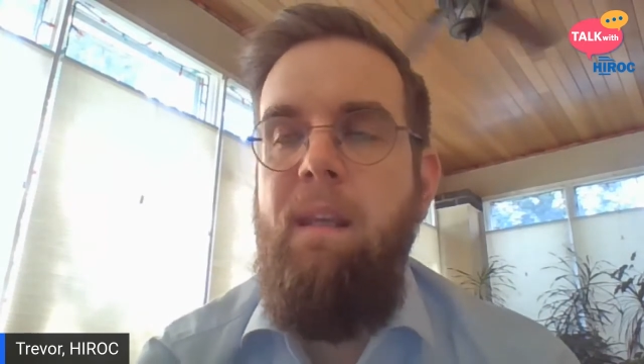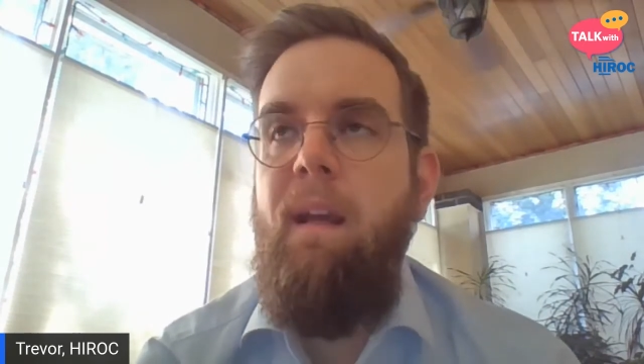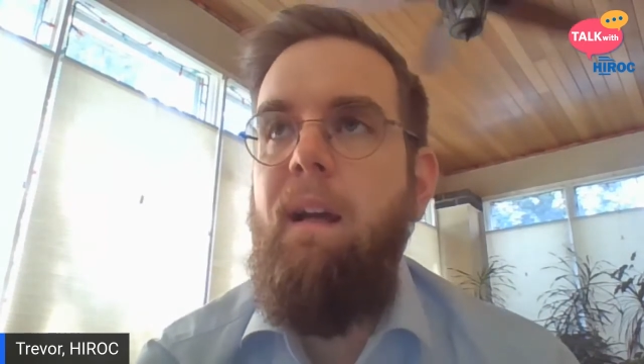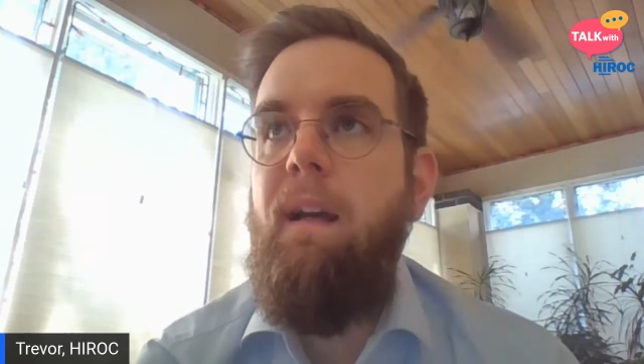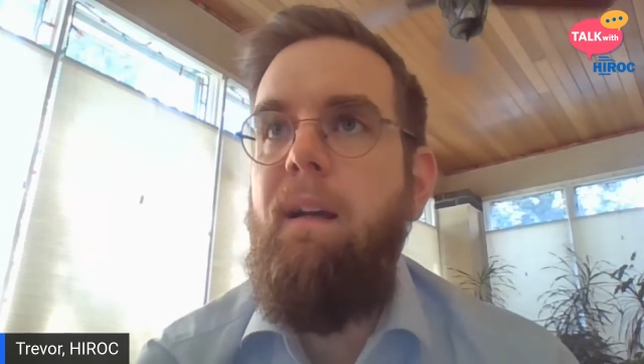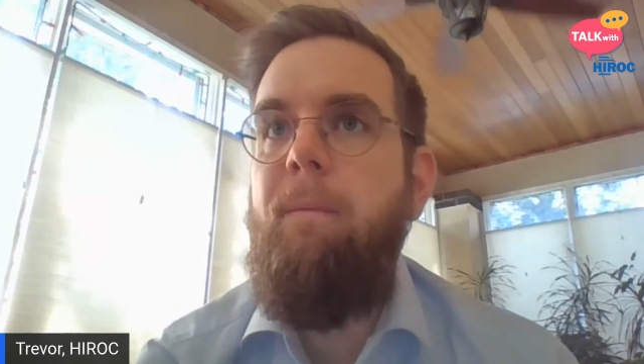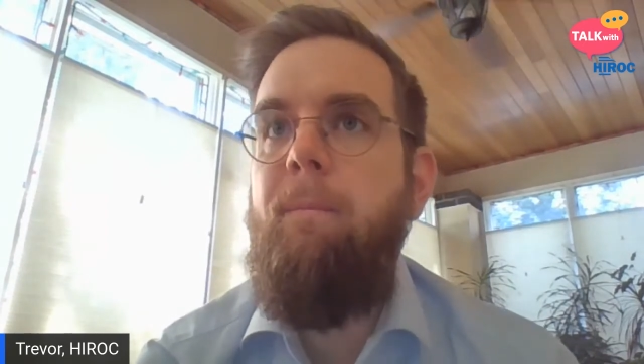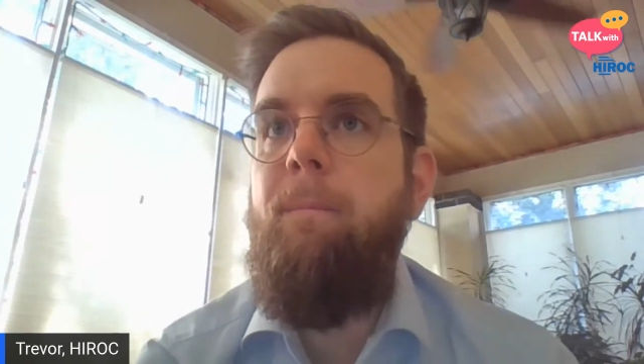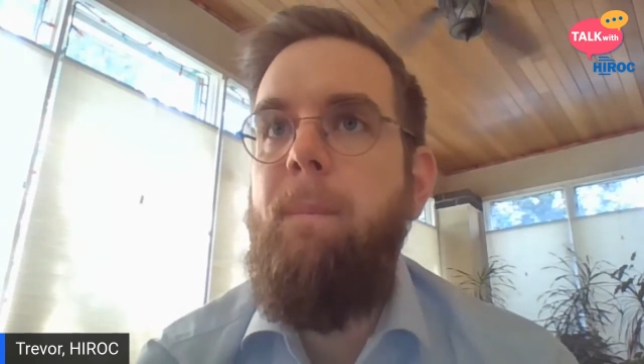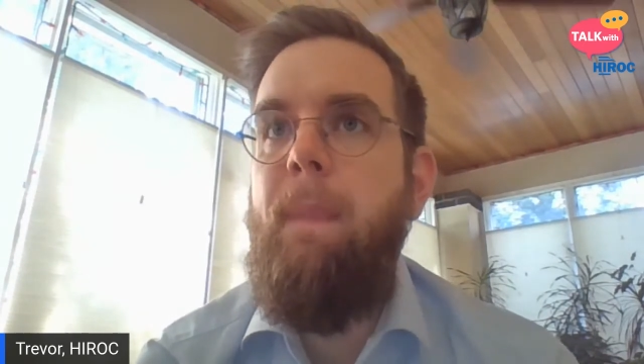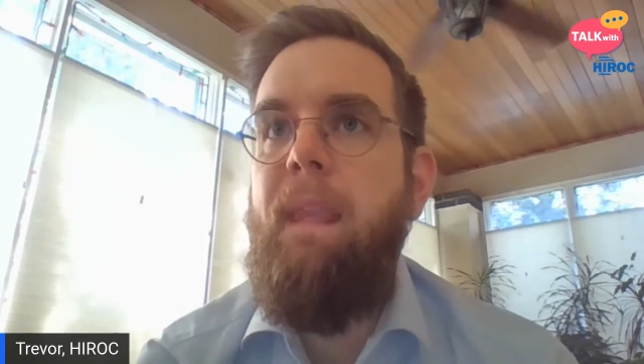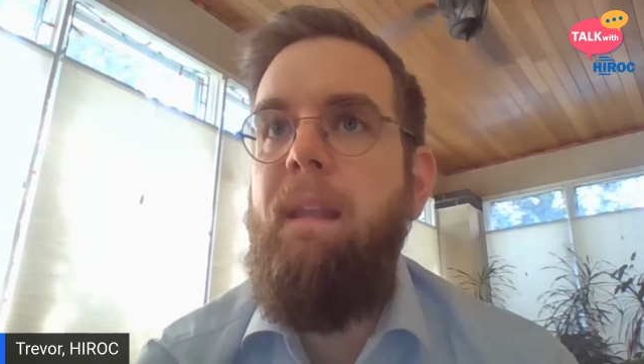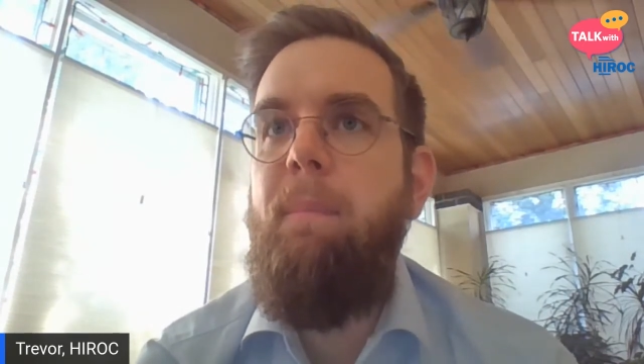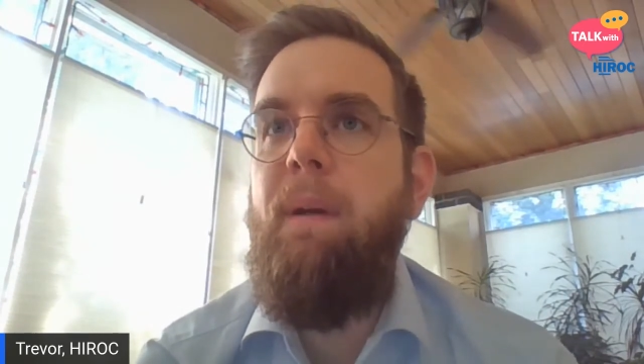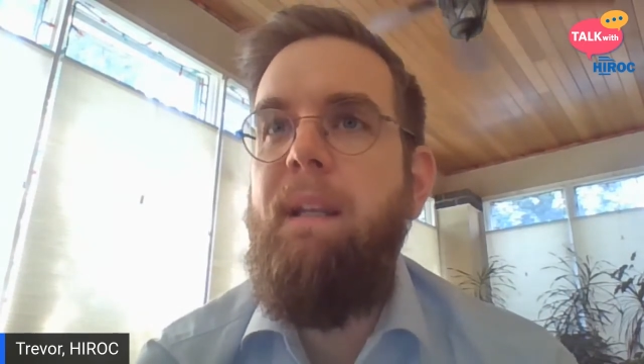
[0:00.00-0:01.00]

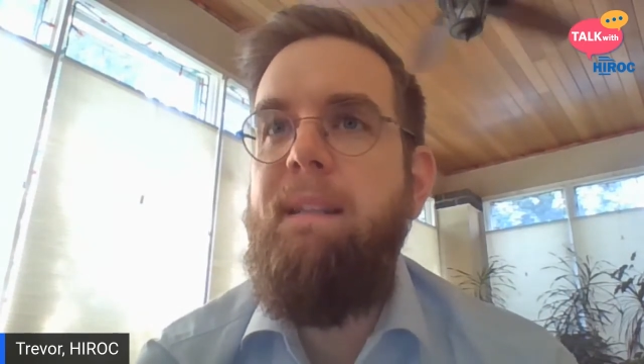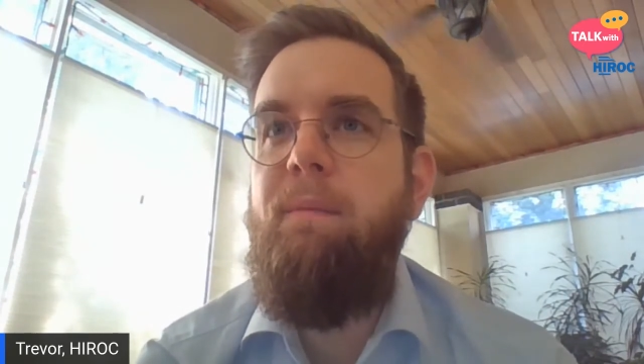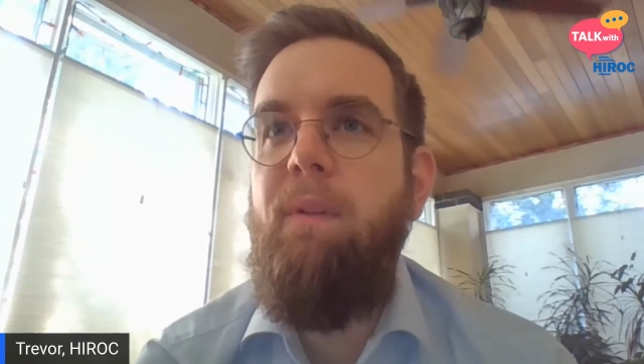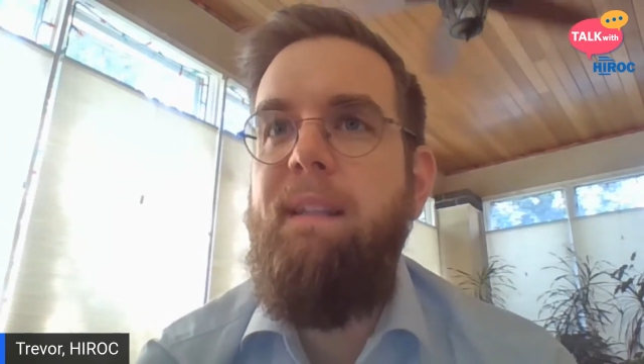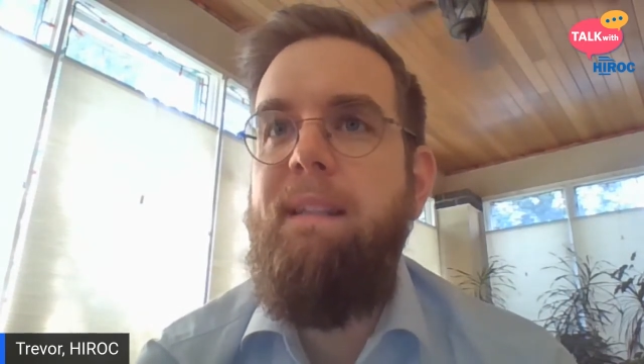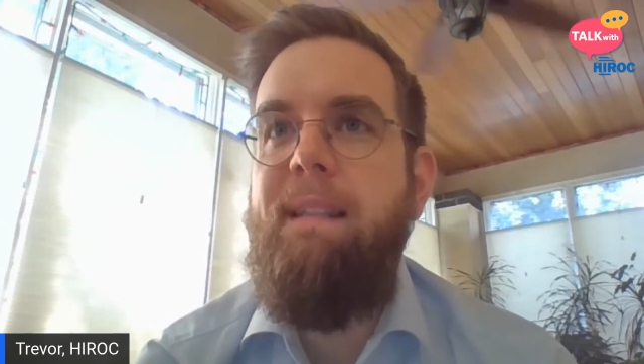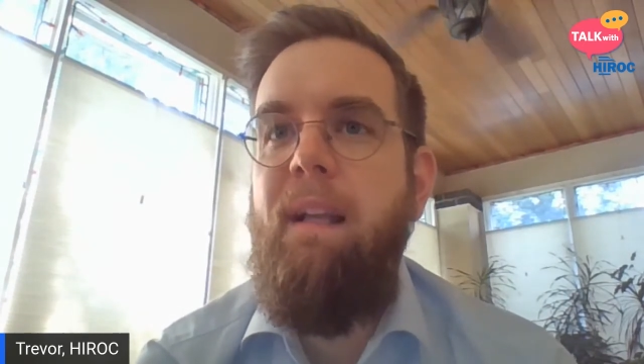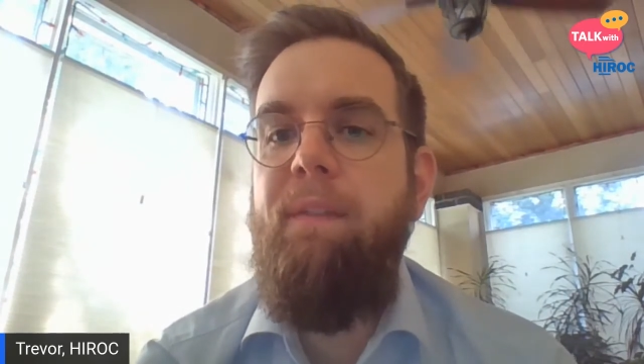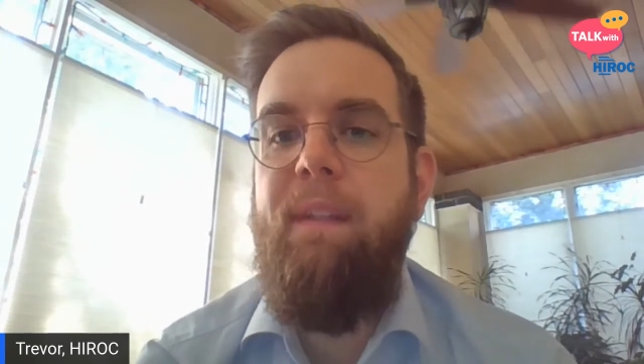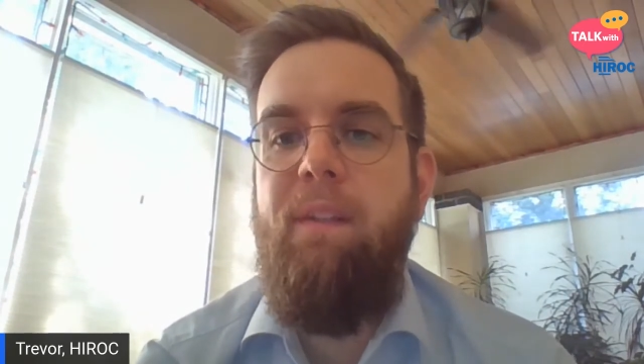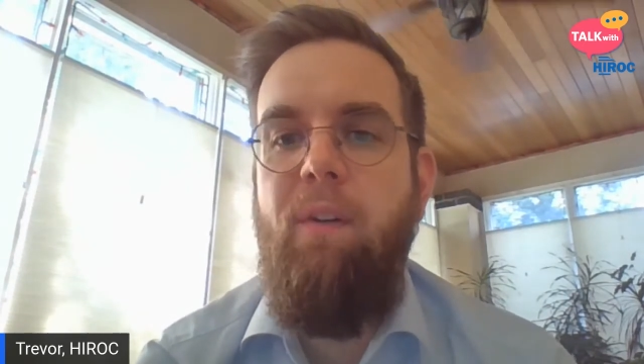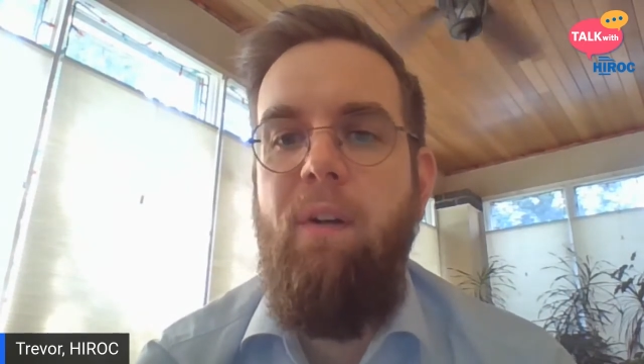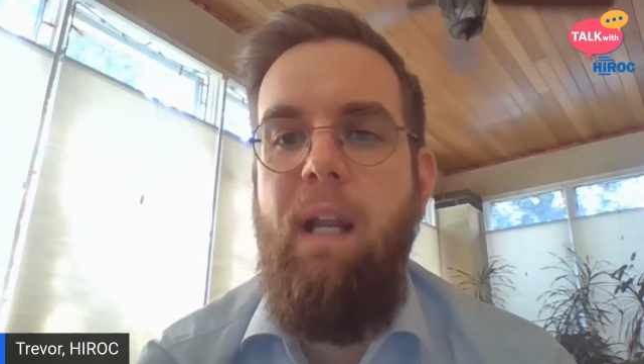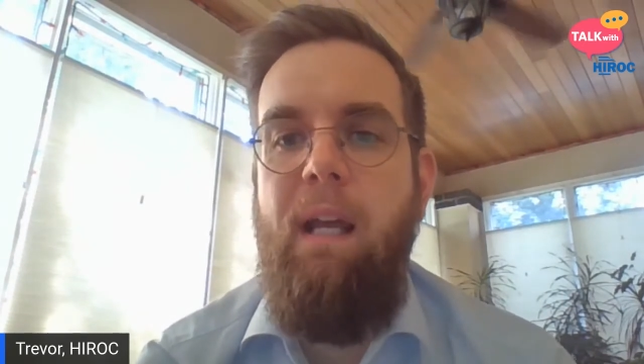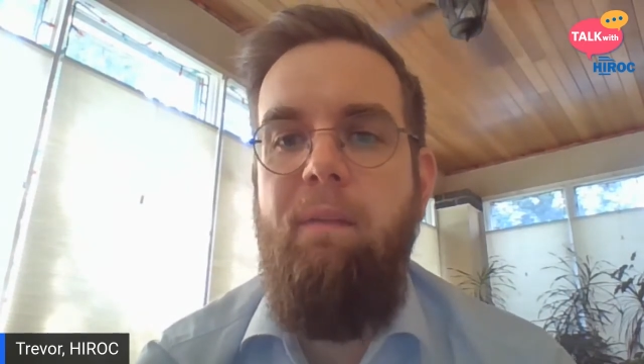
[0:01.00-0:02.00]
But it really sounds like
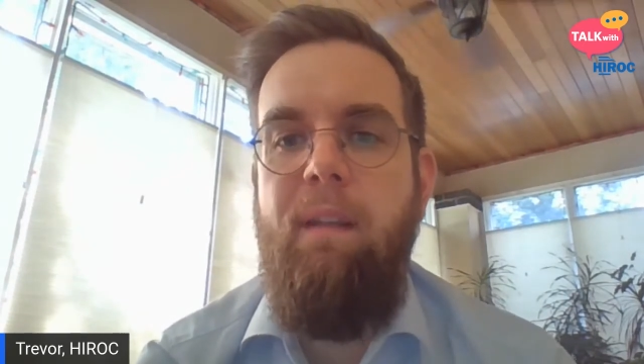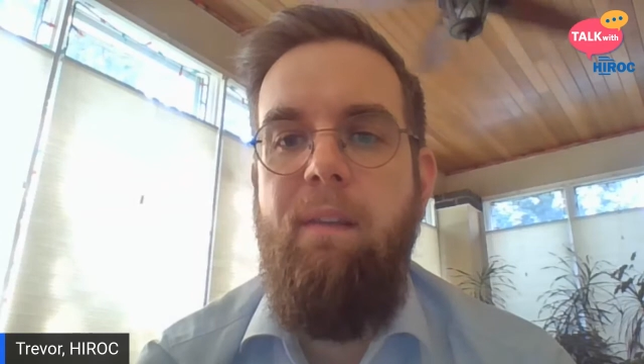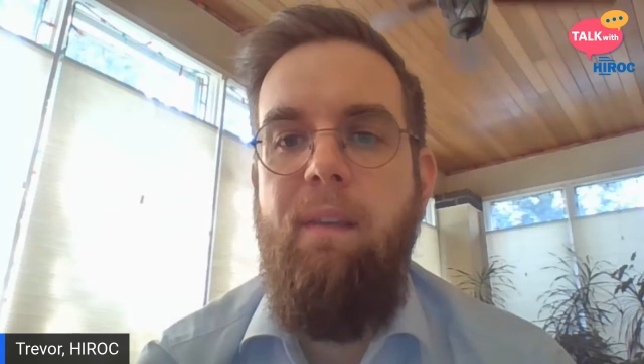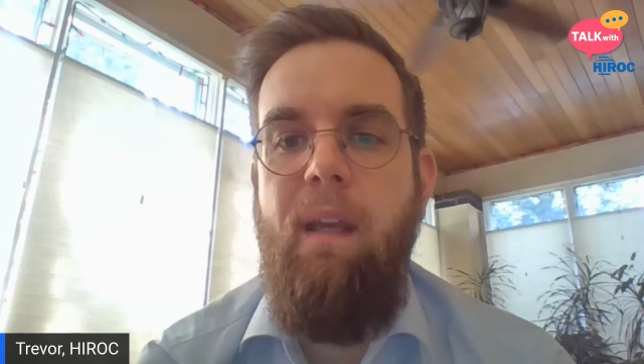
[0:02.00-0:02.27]
you're having